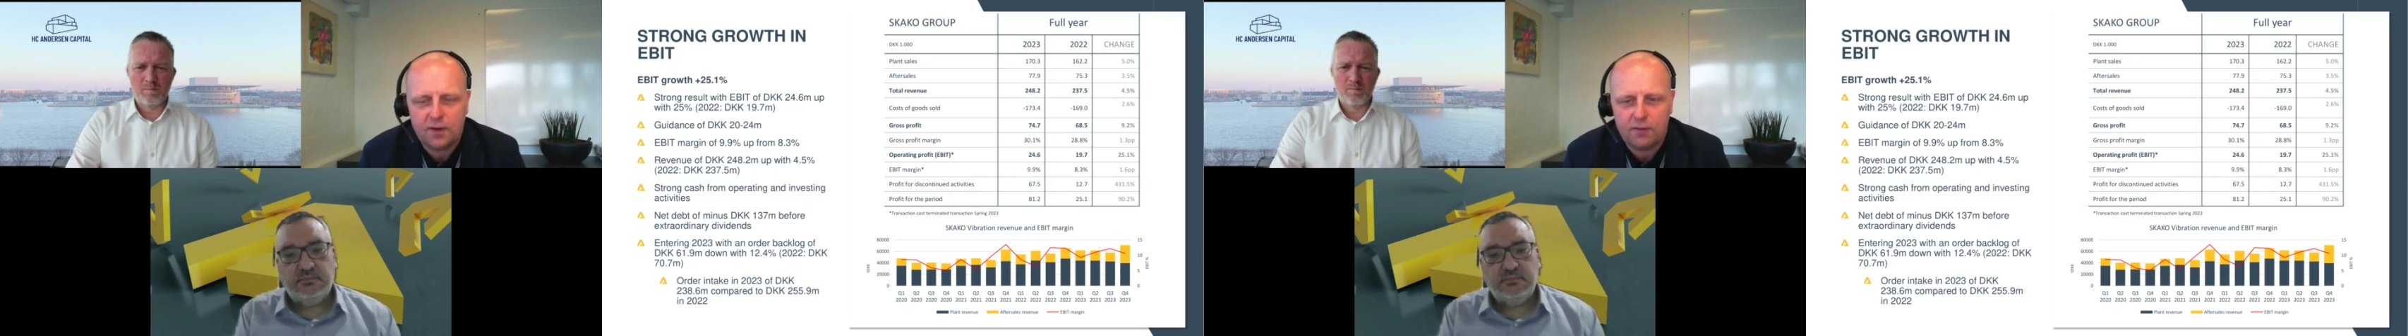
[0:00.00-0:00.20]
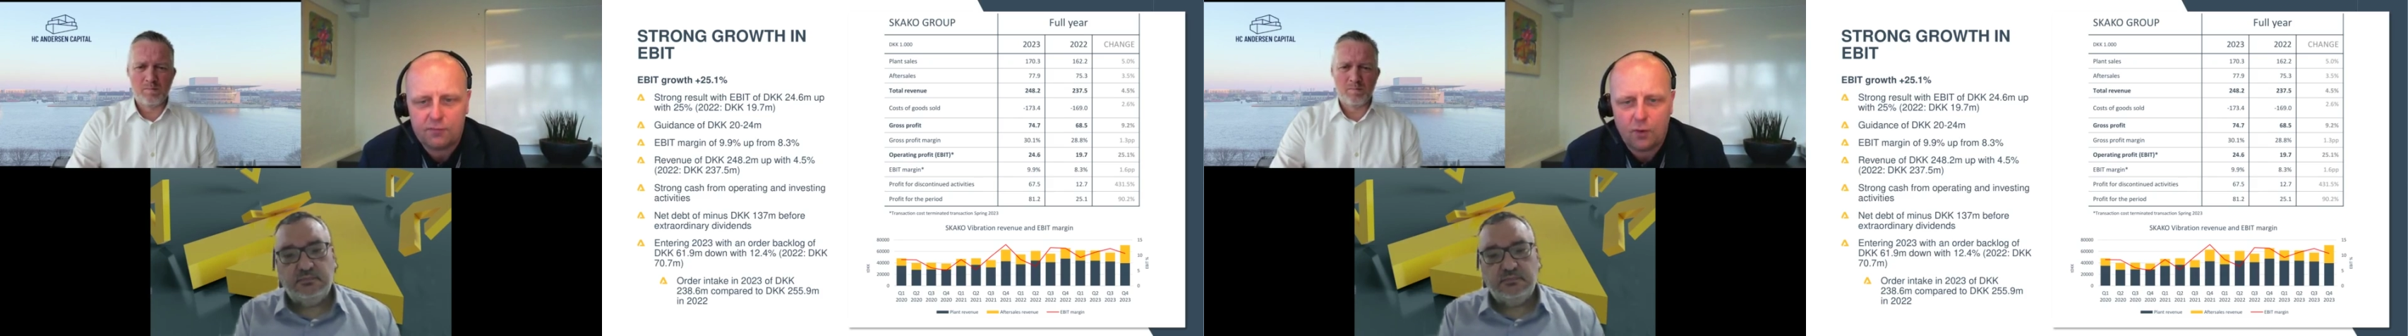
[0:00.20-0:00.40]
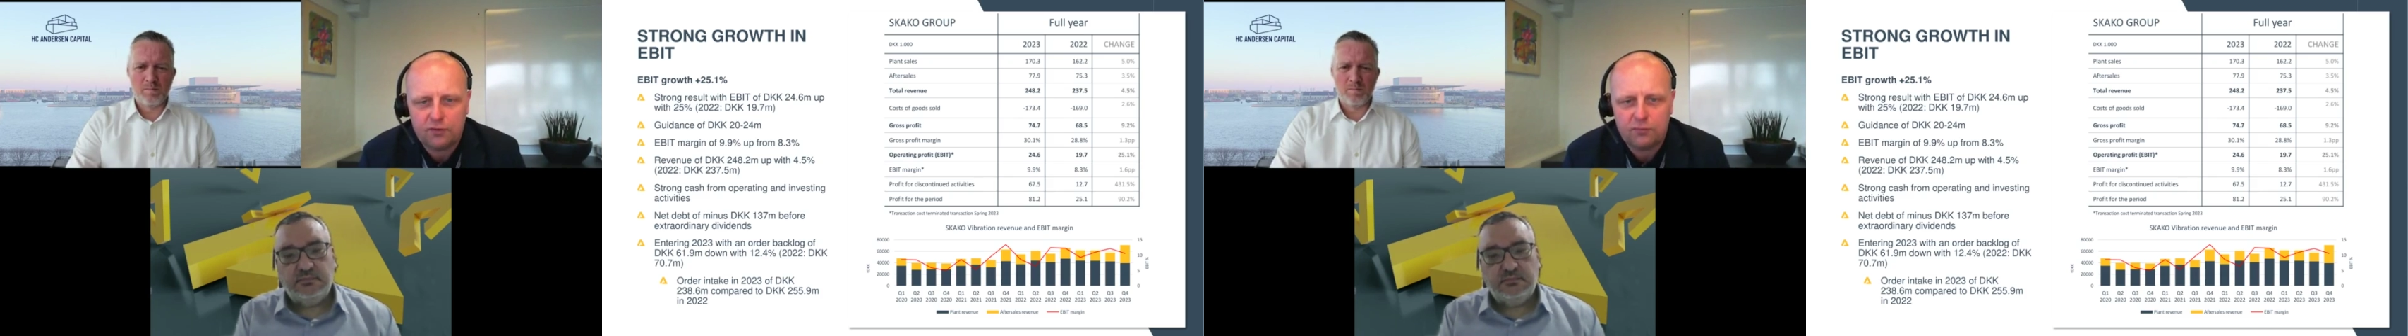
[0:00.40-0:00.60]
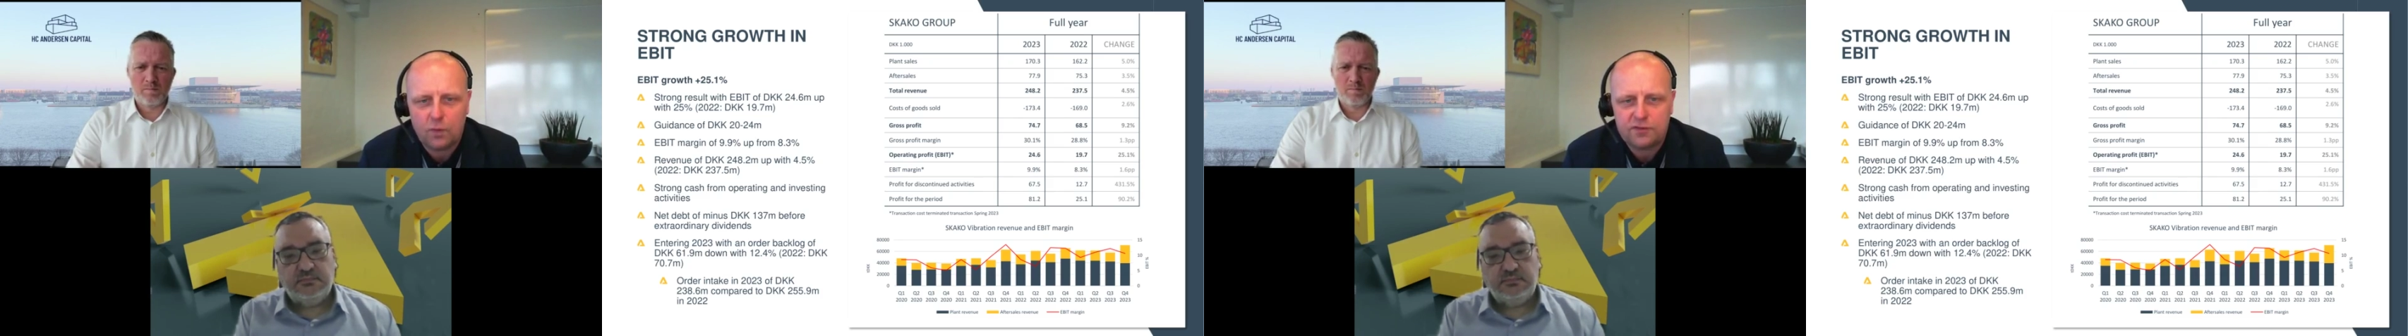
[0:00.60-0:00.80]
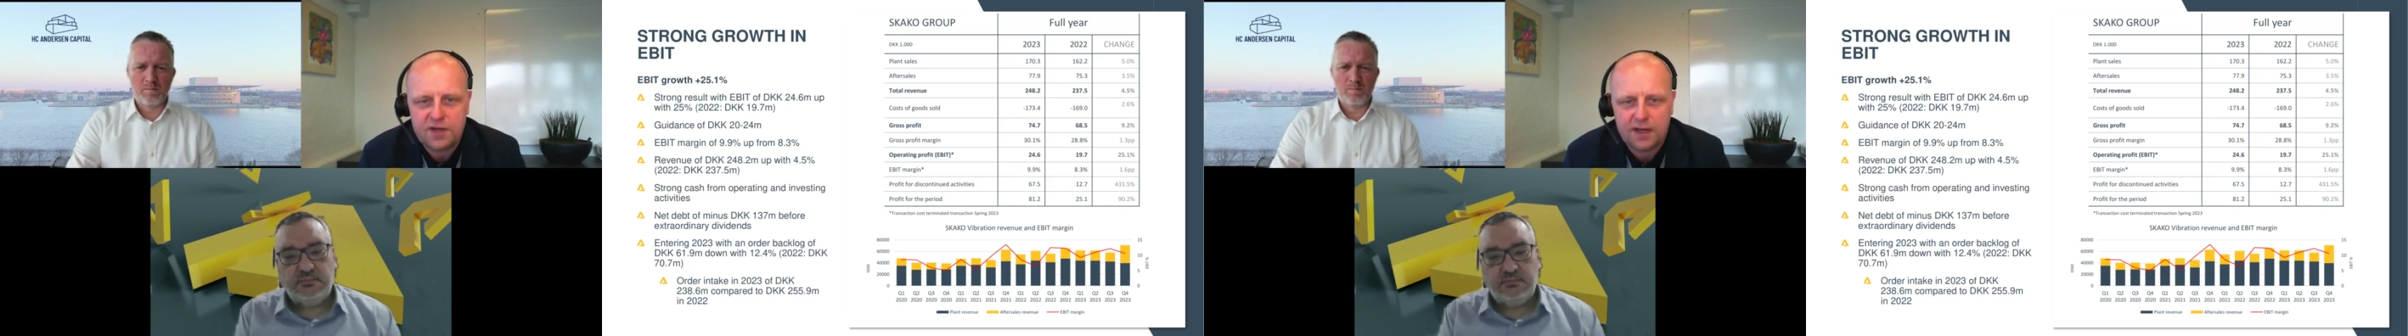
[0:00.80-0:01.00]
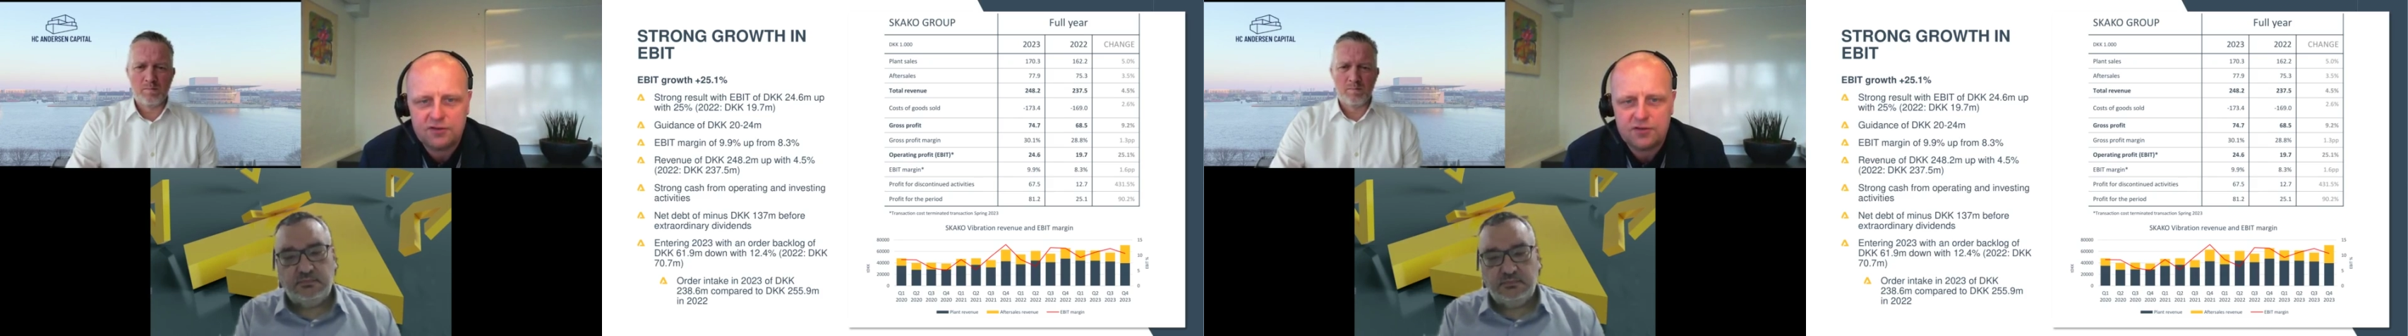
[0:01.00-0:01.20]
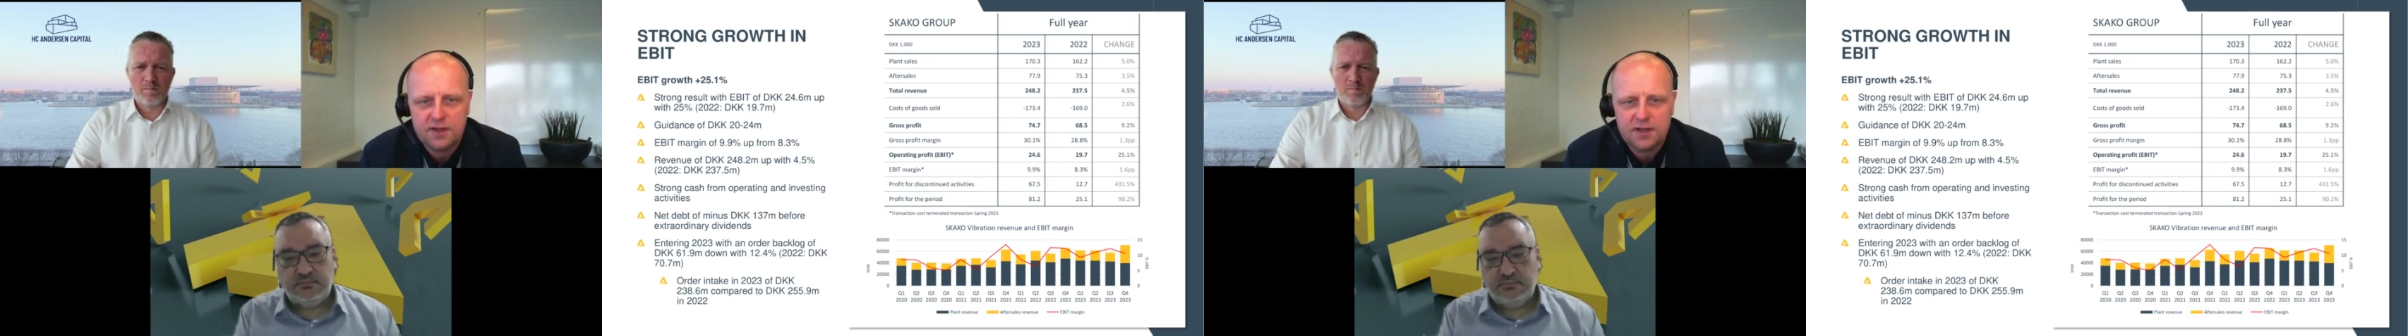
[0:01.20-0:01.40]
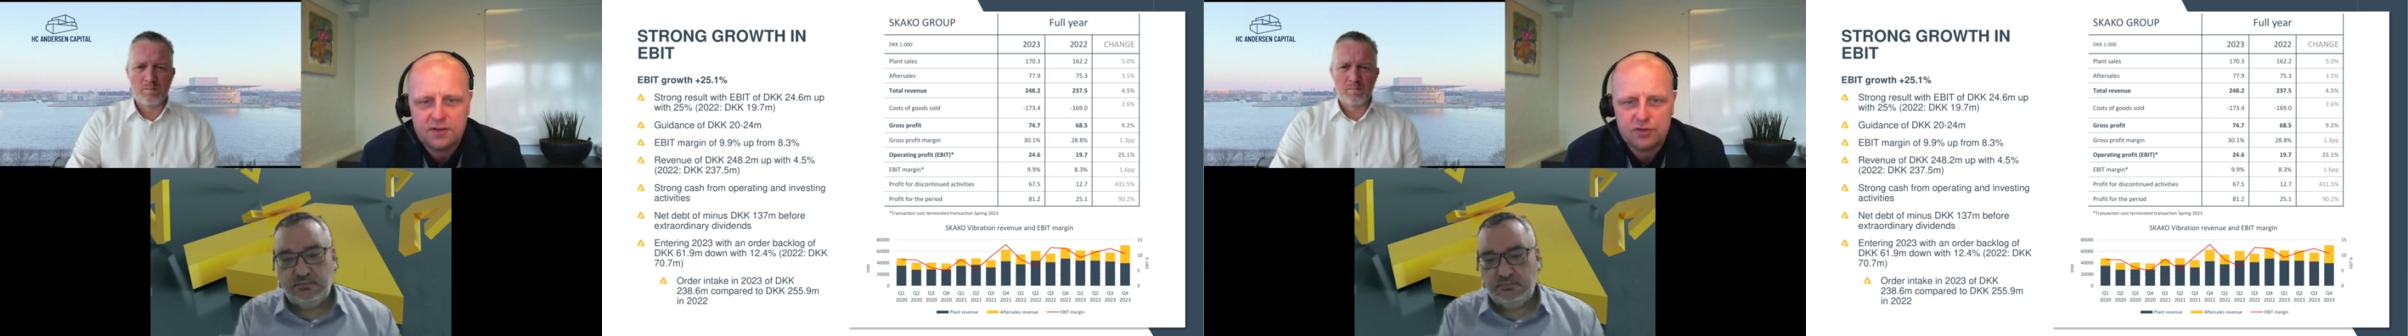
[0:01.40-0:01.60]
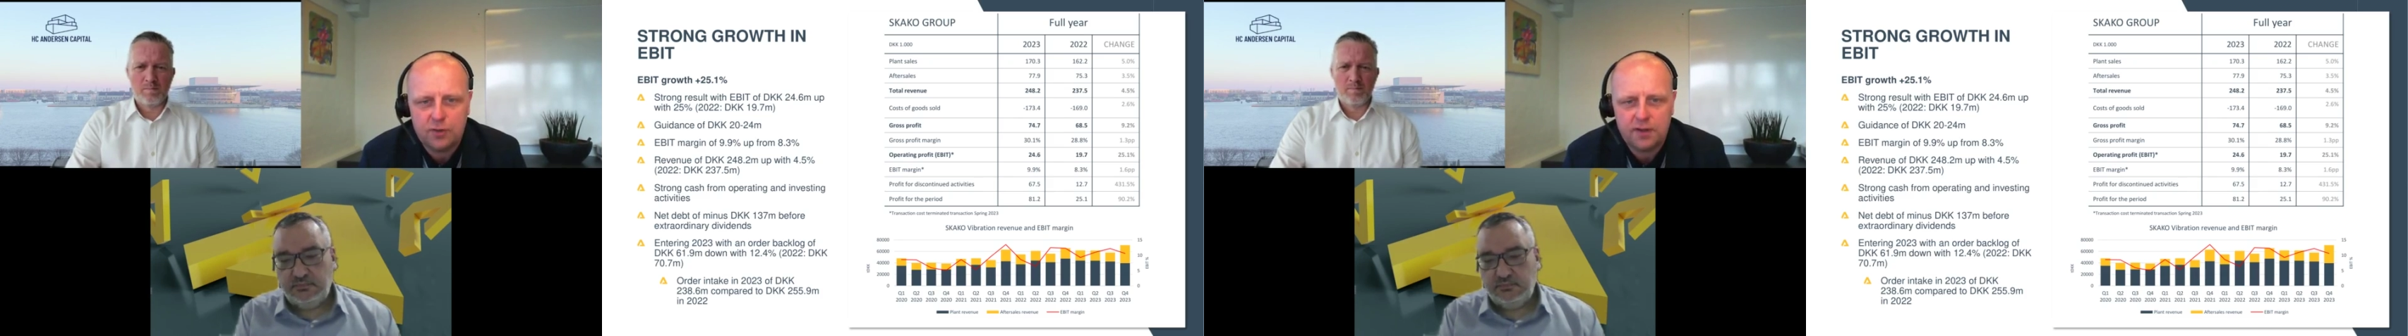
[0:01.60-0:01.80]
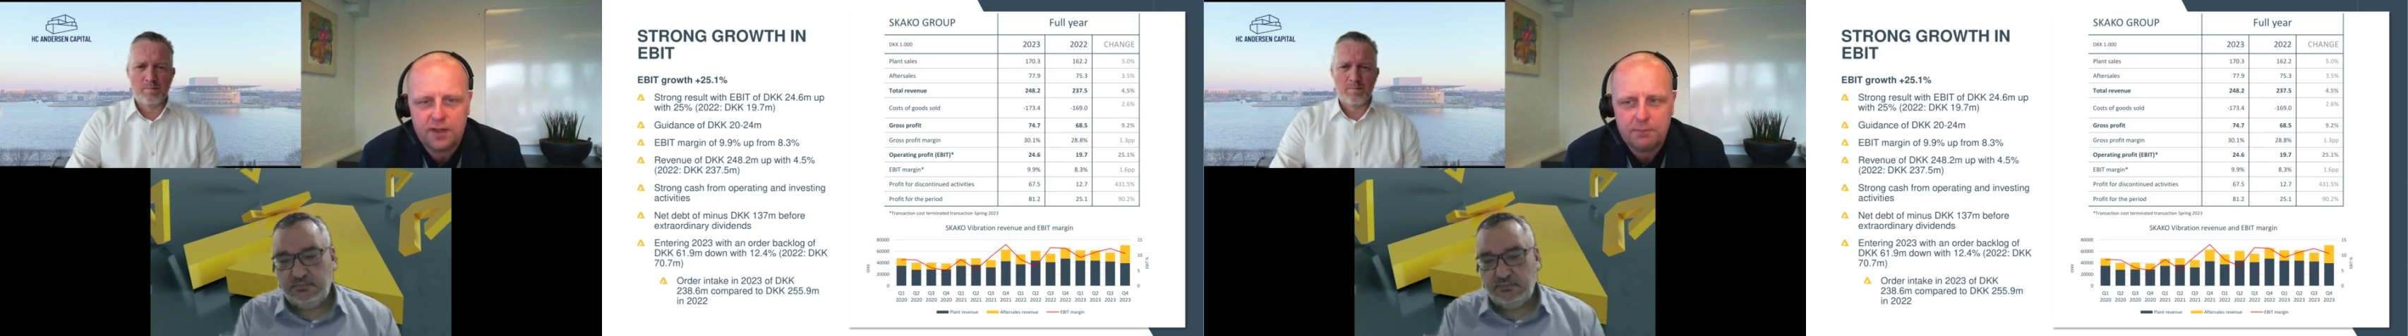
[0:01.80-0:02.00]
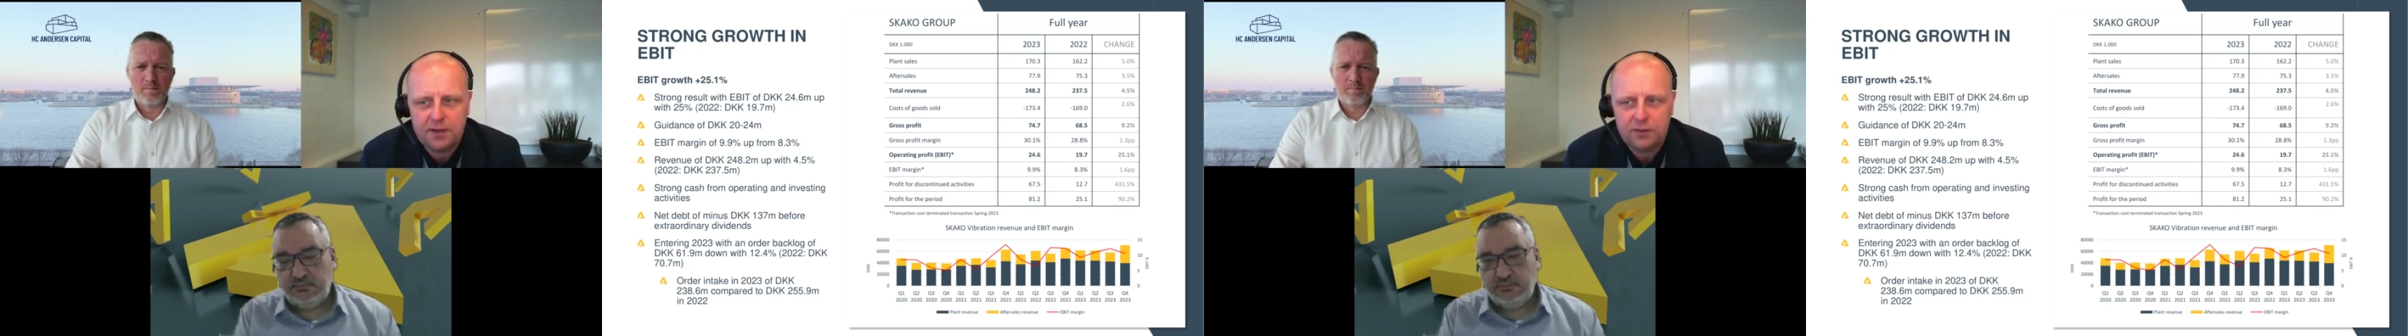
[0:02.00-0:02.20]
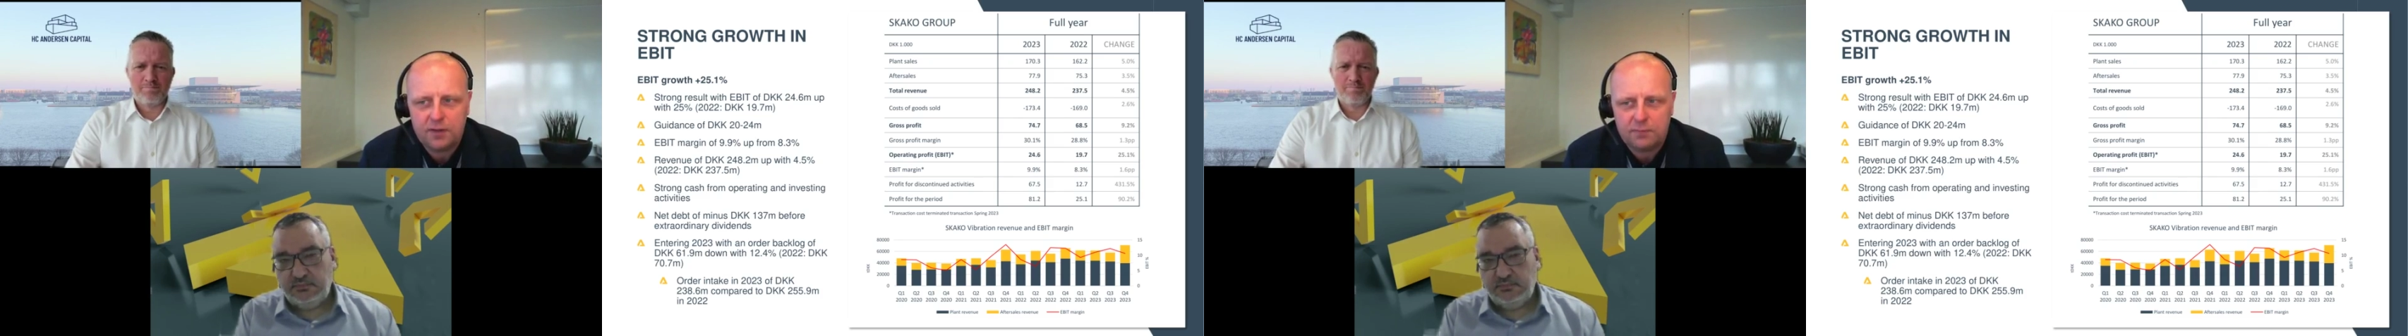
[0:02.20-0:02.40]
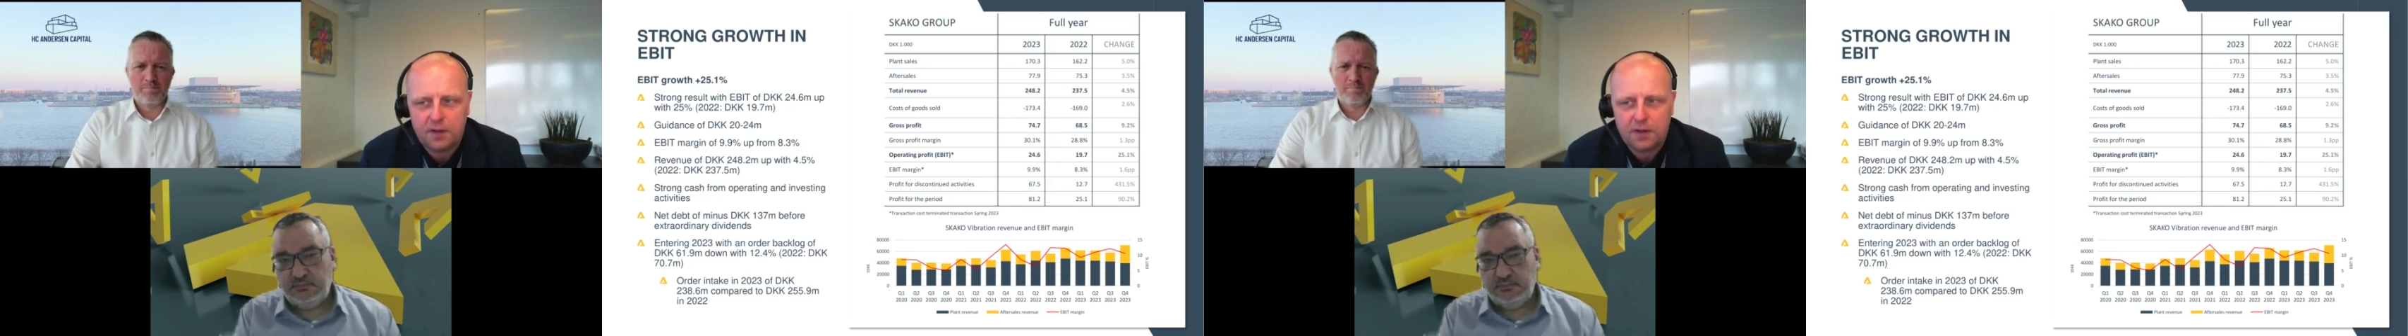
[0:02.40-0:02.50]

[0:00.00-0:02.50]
of course, will change during a period.